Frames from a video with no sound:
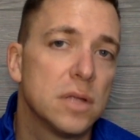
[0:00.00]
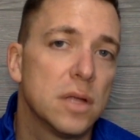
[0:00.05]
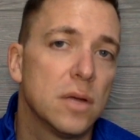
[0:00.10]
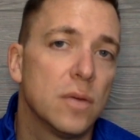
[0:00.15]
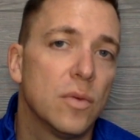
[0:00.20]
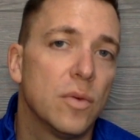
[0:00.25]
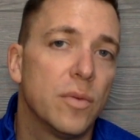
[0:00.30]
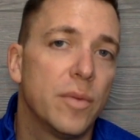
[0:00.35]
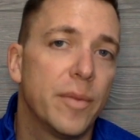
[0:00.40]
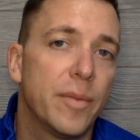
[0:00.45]
uh,
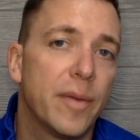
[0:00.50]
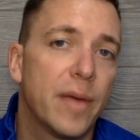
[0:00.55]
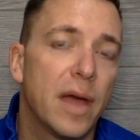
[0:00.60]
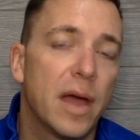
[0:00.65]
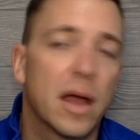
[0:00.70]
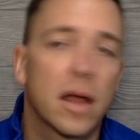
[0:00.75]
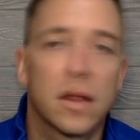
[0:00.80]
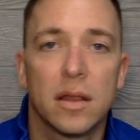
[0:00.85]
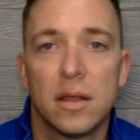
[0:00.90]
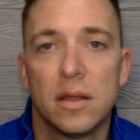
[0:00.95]
we'll be
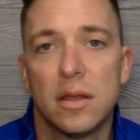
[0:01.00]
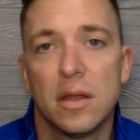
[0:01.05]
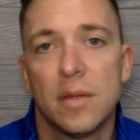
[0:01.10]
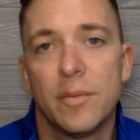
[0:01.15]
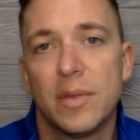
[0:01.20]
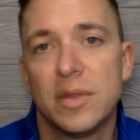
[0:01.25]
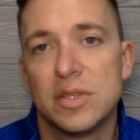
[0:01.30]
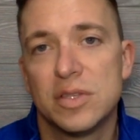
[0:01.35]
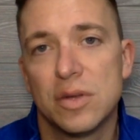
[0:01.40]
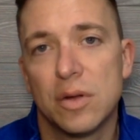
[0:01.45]
back, then
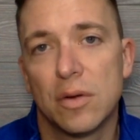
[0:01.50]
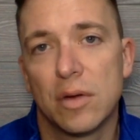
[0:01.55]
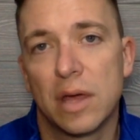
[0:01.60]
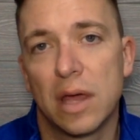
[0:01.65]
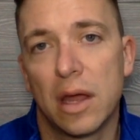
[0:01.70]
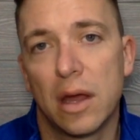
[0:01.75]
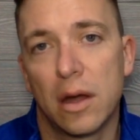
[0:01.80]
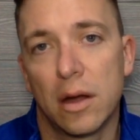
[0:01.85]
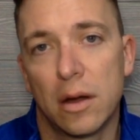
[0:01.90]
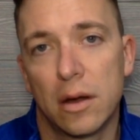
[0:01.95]
it means you don't
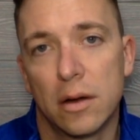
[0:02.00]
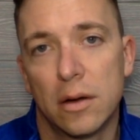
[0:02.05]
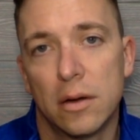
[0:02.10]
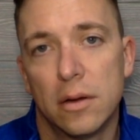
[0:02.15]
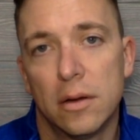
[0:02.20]
care,